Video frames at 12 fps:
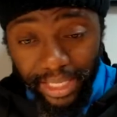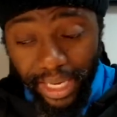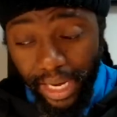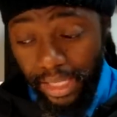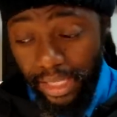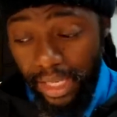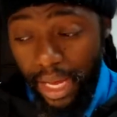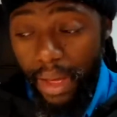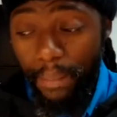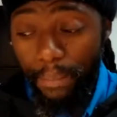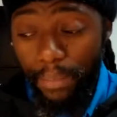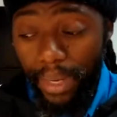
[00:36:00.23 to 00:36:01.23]
change,
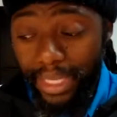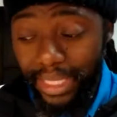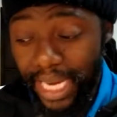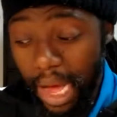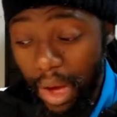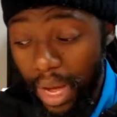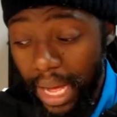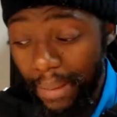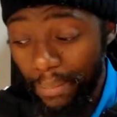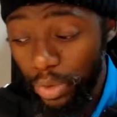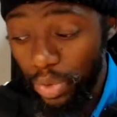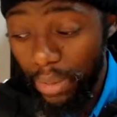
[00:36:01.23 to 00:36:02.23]
but it's now
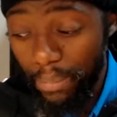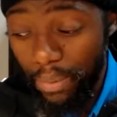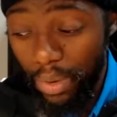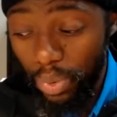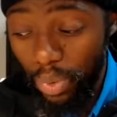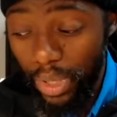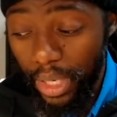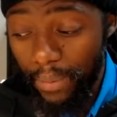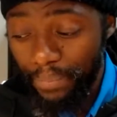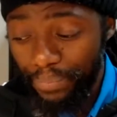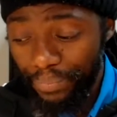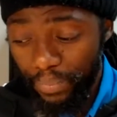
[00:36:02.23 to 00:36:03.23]
come to a point where
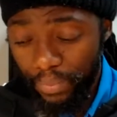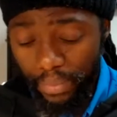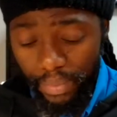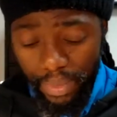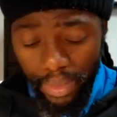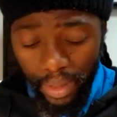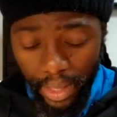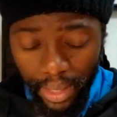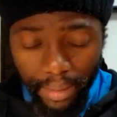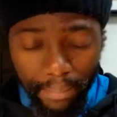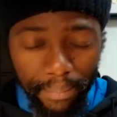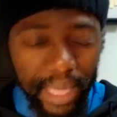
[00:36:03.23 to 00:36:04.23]

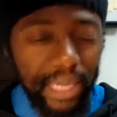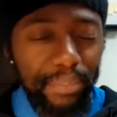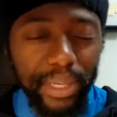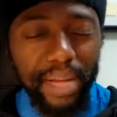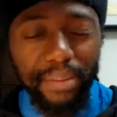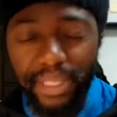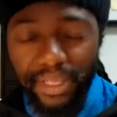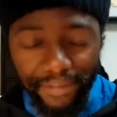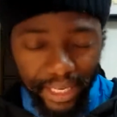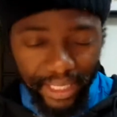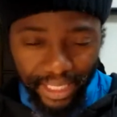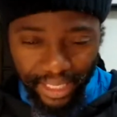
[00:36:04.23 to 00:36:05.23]
money becomes the
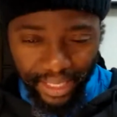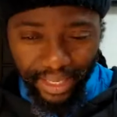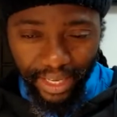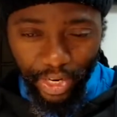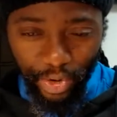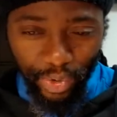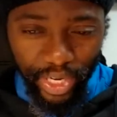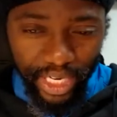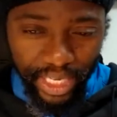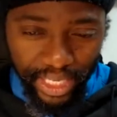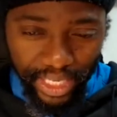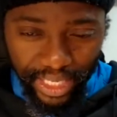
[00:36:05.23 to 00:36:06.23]
factor,
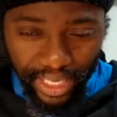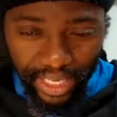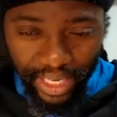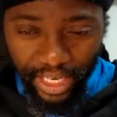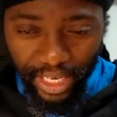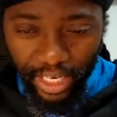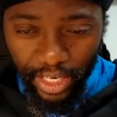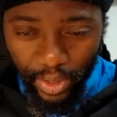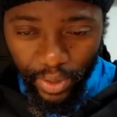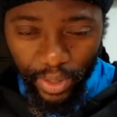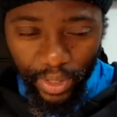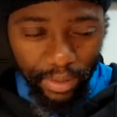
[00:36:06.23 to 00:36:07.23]
greed, you
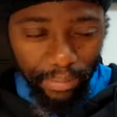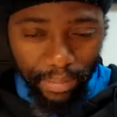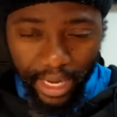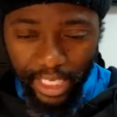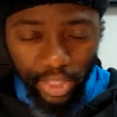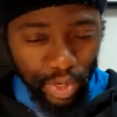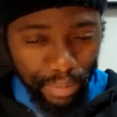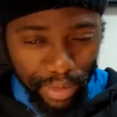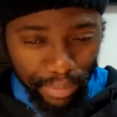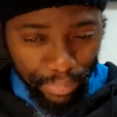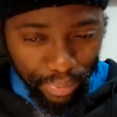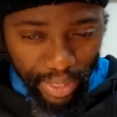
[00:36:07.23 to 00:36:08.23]
know, money is not
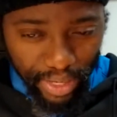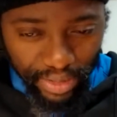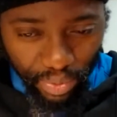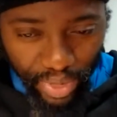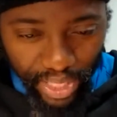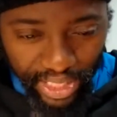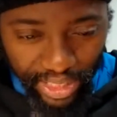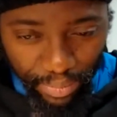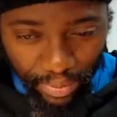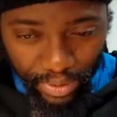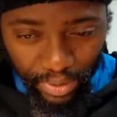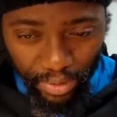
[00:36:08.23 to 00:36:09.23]
being put out the way it's
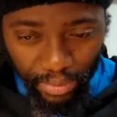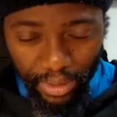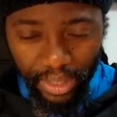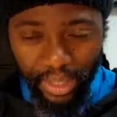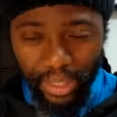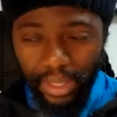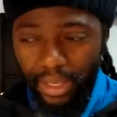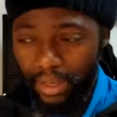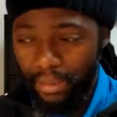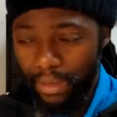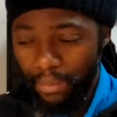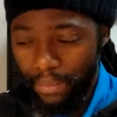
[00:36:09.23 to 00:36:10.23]
supposed to be.
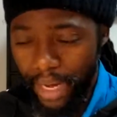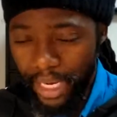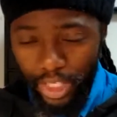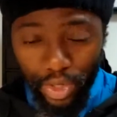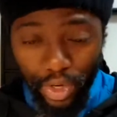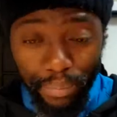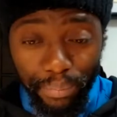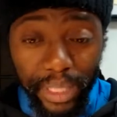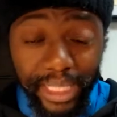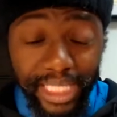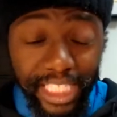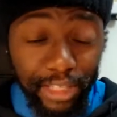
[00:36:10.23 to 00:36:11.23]
Money is not
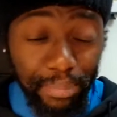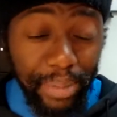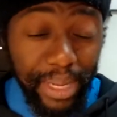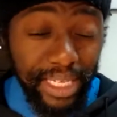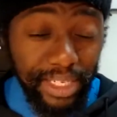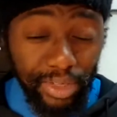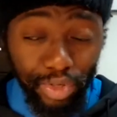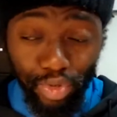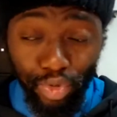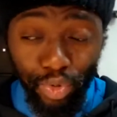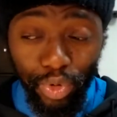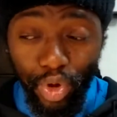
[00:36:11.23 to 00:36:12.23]
being dispersed
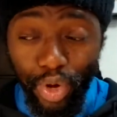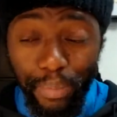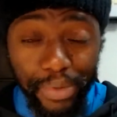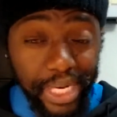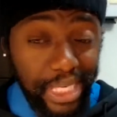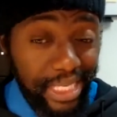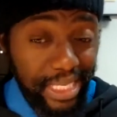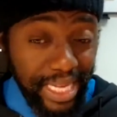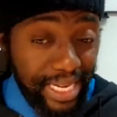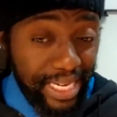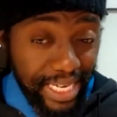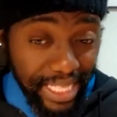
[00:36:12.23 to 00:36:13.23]
to communities
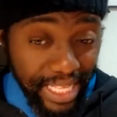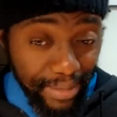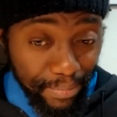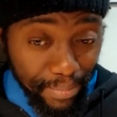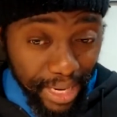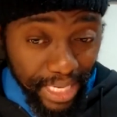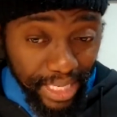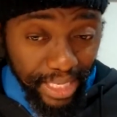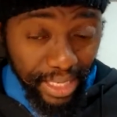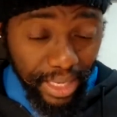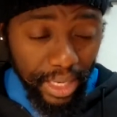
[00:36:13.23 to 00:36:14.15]
that need that money.